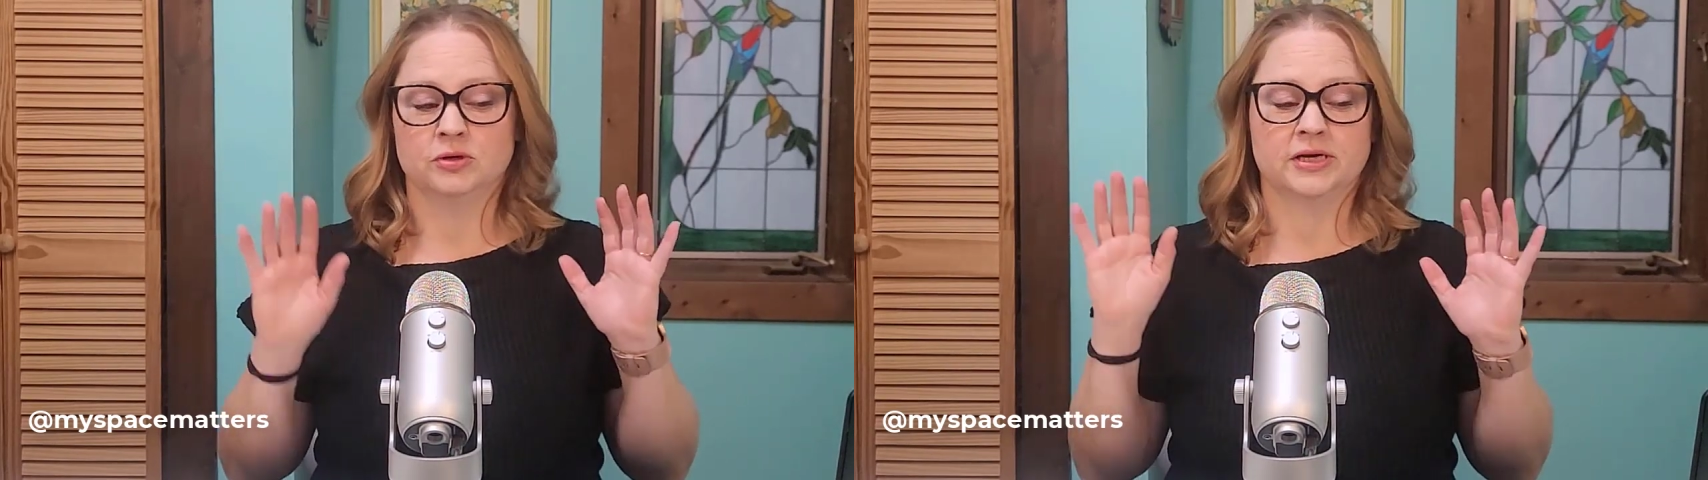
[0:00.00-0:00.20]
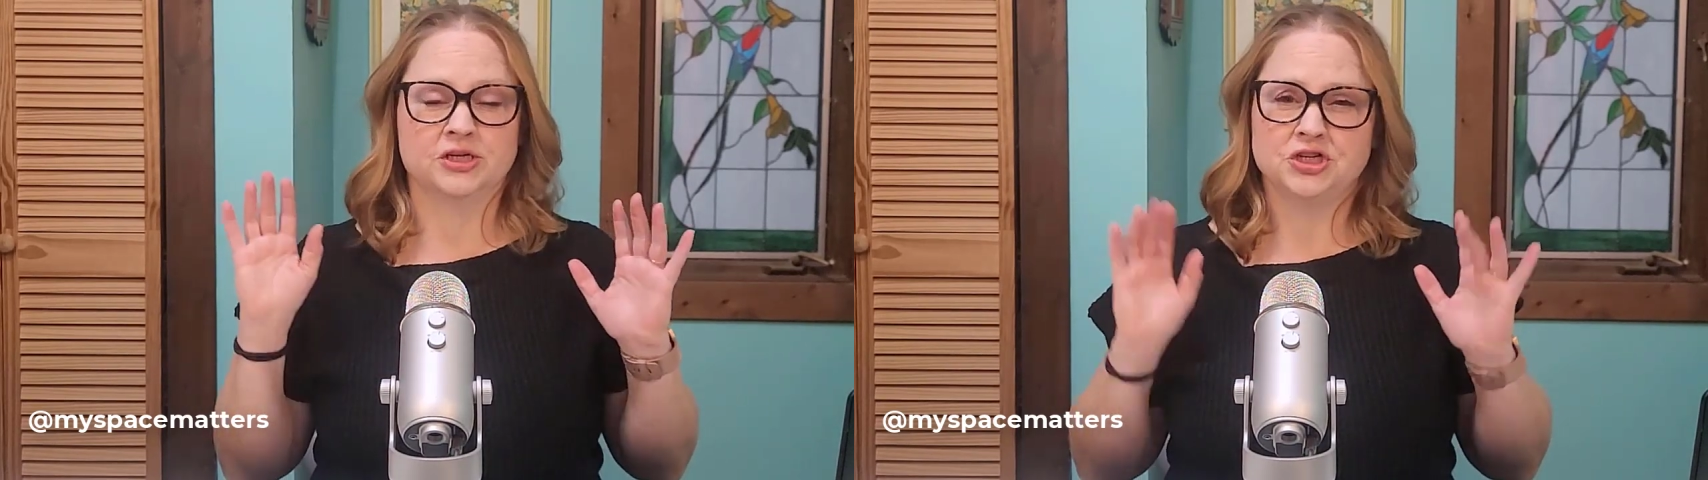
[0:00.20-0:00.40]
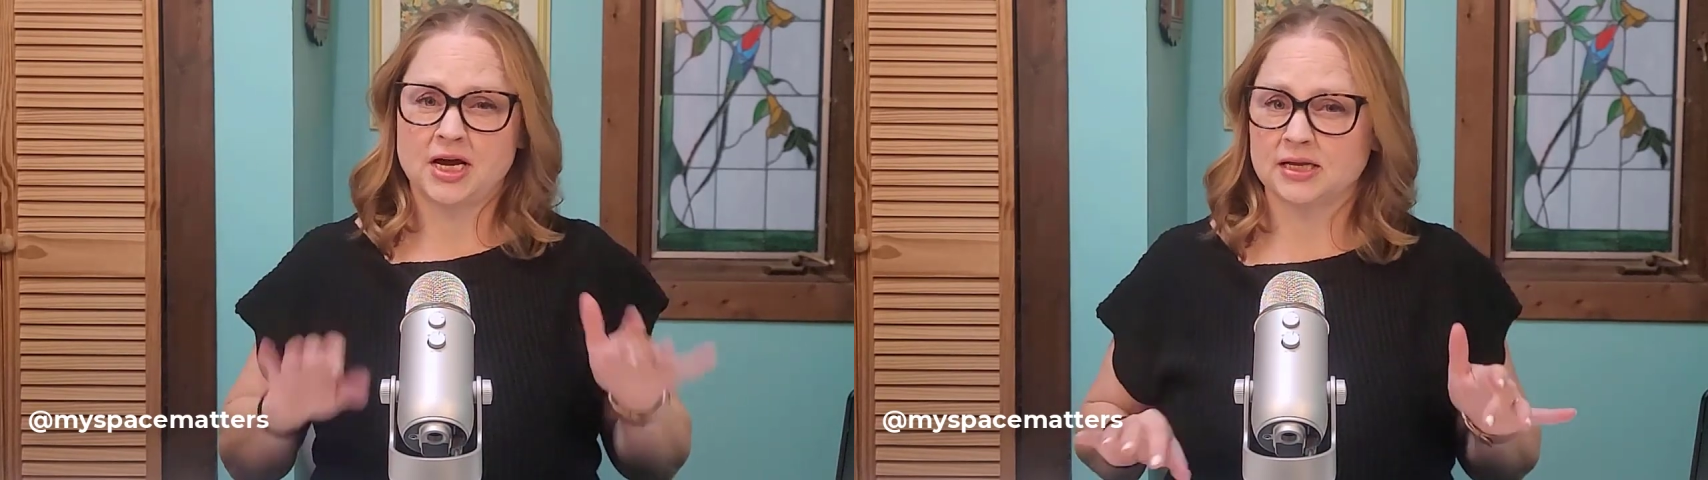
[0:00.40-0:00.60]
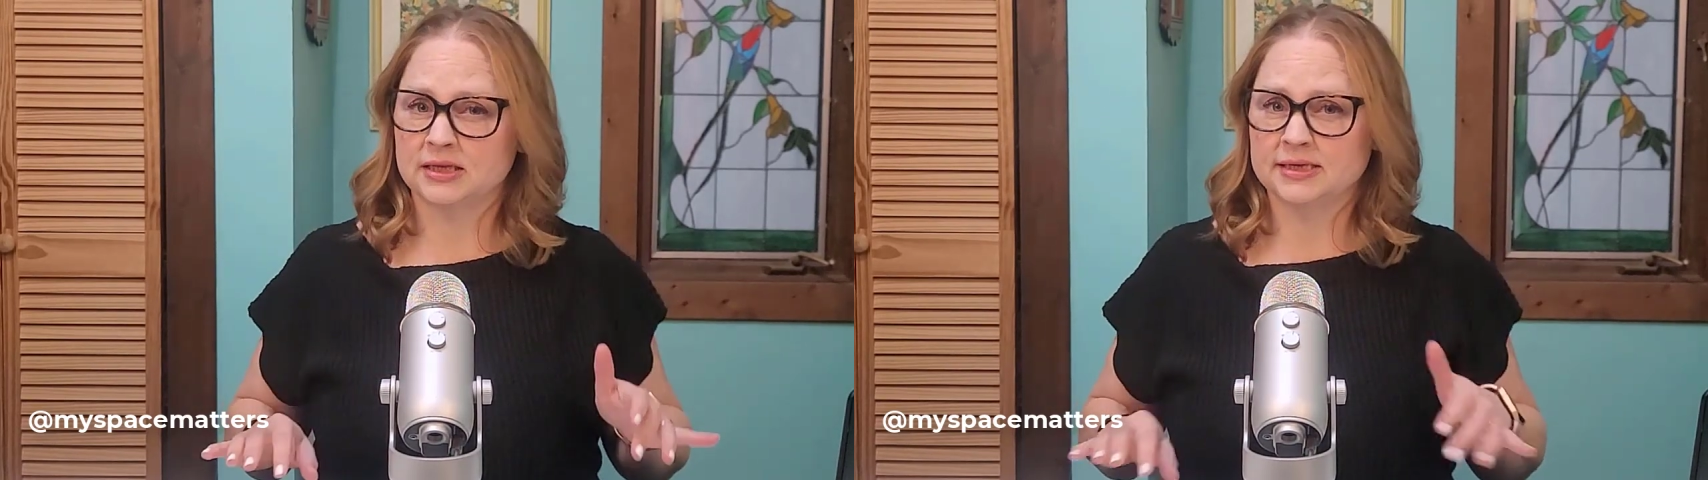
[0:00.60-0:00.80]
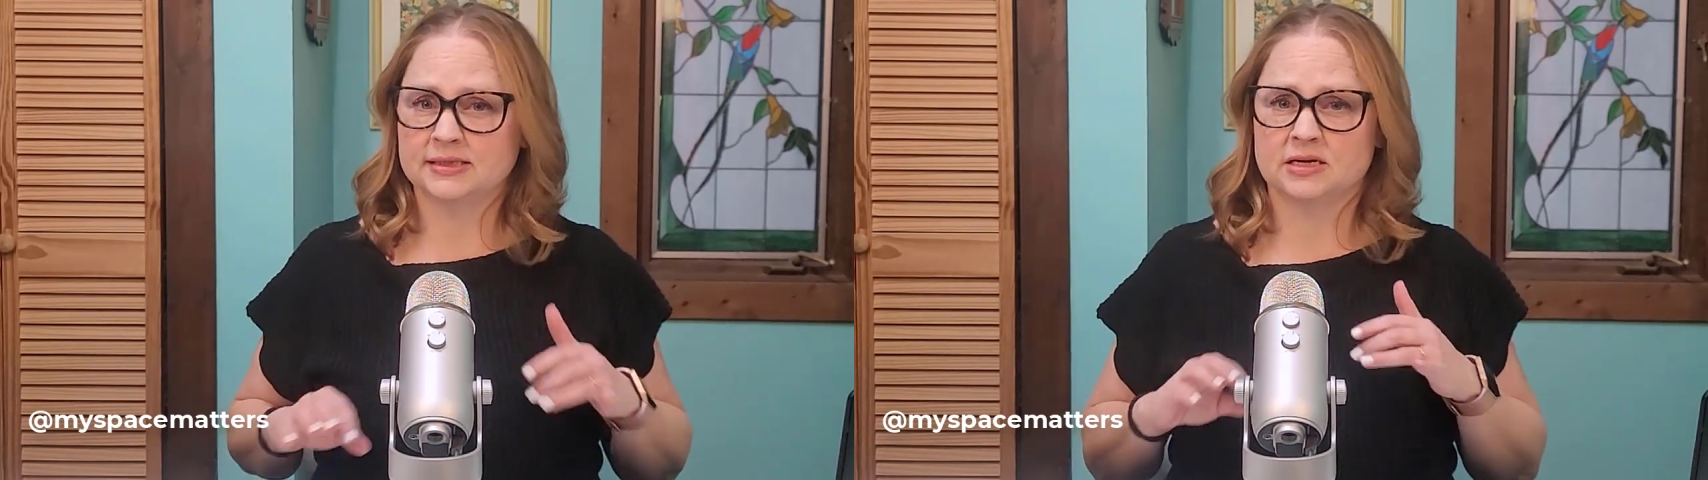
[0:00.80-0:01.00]

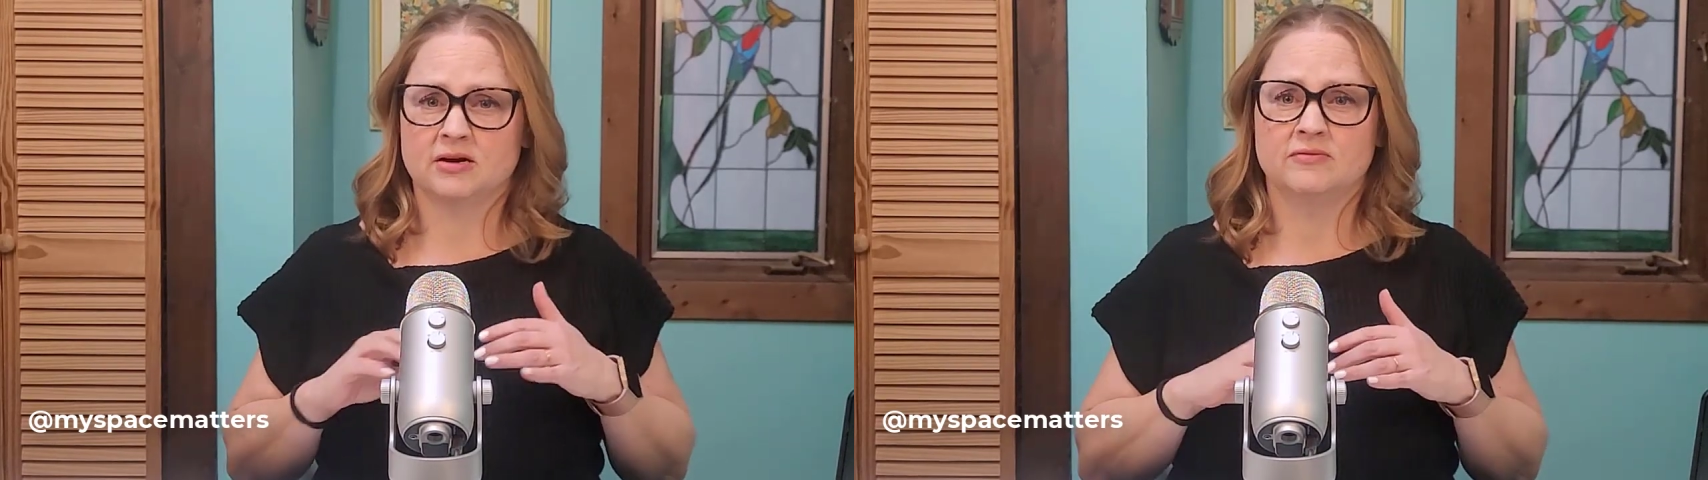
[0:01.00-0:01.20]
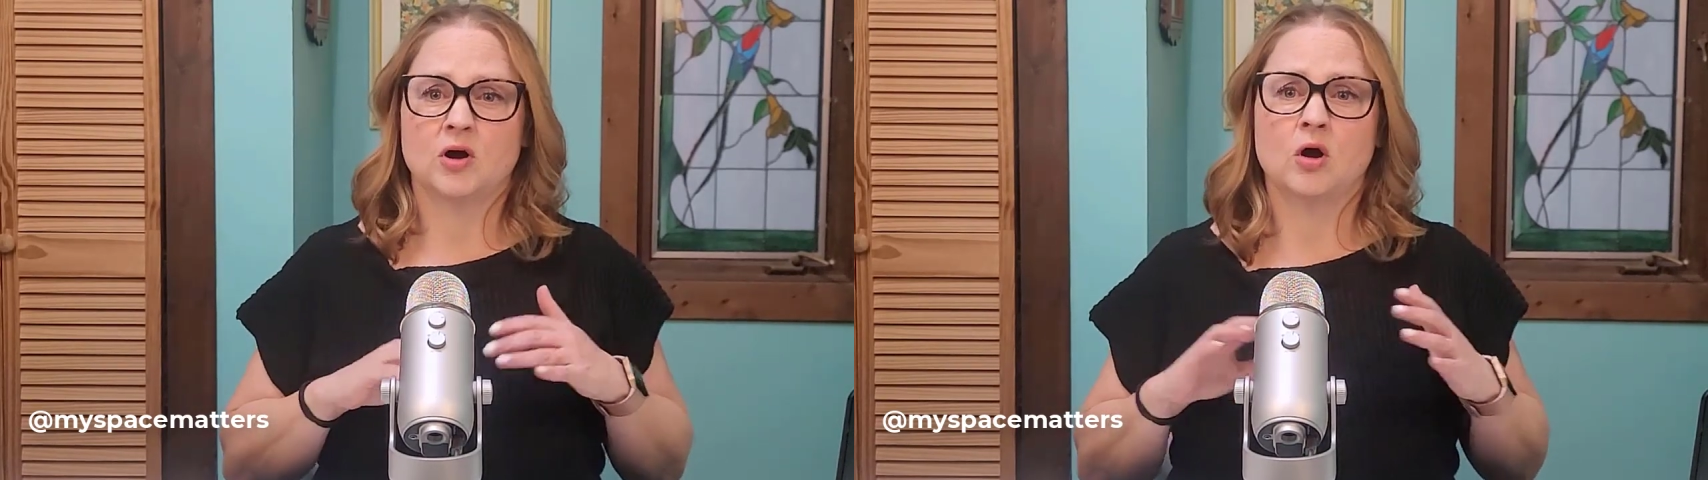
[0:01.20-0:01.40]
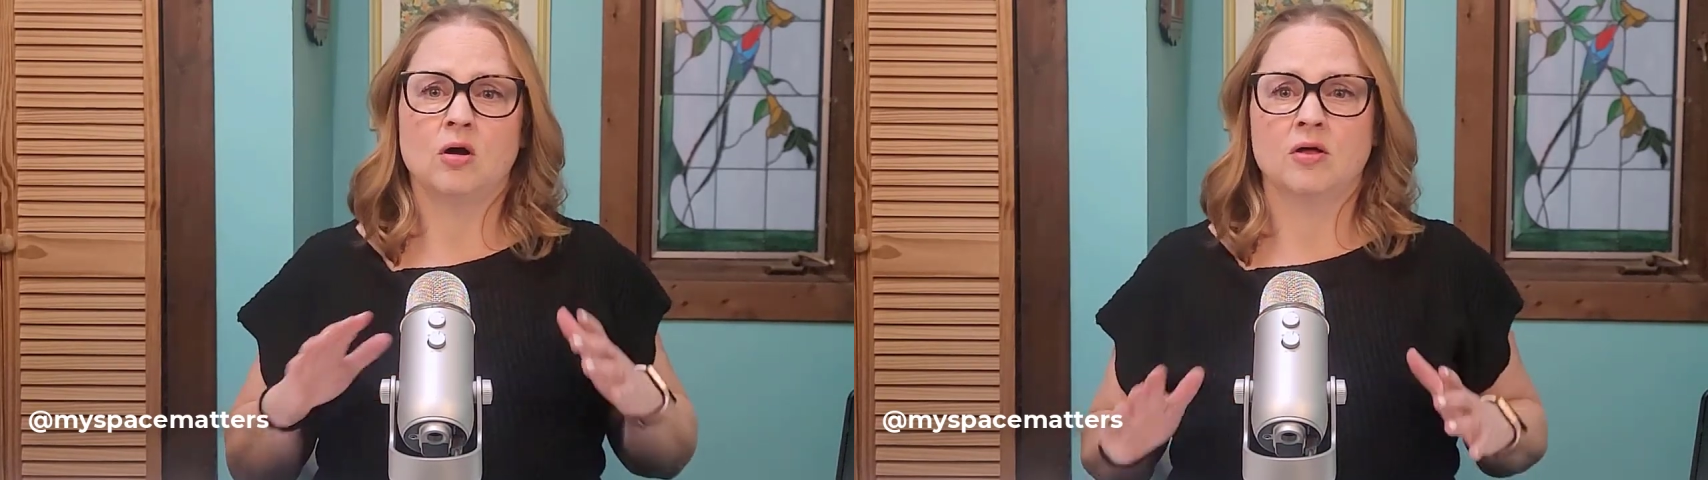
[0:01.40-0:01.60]
checklists of all the